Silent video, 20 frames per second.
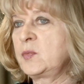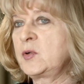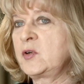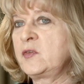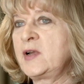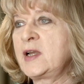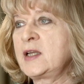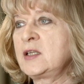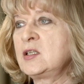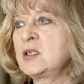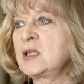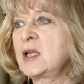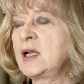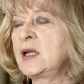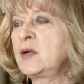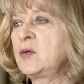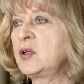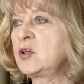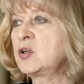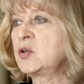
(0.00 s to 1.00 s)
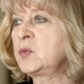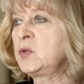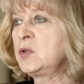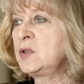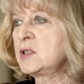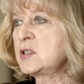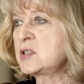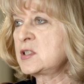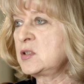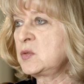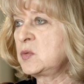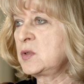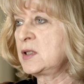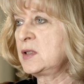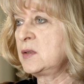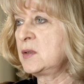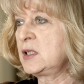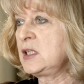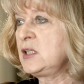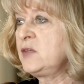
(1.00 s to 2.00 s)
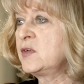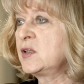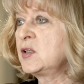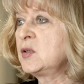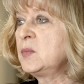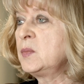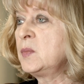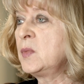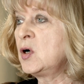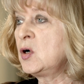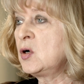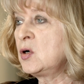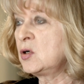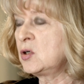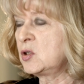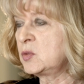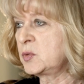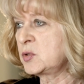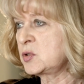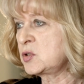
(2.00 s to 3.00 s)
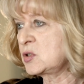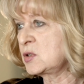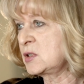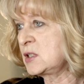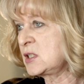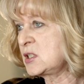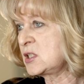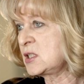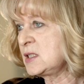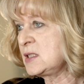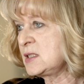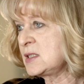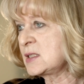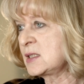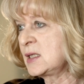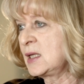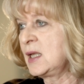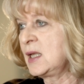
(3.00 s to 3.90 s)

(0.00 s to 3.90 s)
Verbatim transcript: providing our community with even more opportunities